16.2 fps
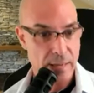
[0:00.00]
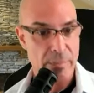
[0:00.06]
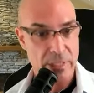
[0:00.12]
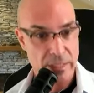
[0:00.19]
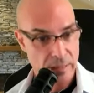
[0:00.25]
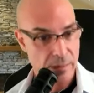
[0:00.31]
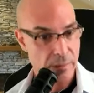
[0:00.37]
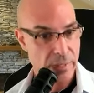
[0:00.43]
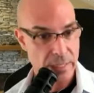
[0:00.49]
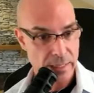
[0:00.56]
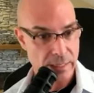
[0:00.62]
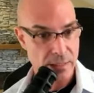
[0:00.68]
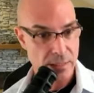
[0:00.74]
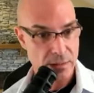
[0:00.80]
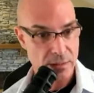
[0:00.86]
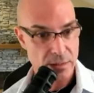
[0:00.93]
happen to anybody
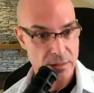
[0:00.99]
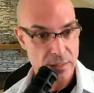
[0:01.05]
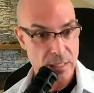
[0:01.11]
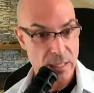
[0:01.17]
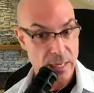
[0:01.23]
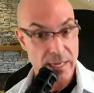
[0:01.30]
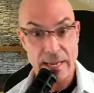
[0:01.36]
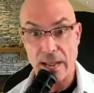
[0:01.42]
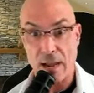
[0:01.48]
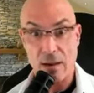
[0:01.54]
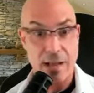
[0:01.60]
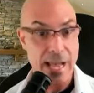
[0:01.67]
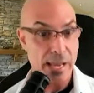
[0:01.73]
else. And now mm-hmm.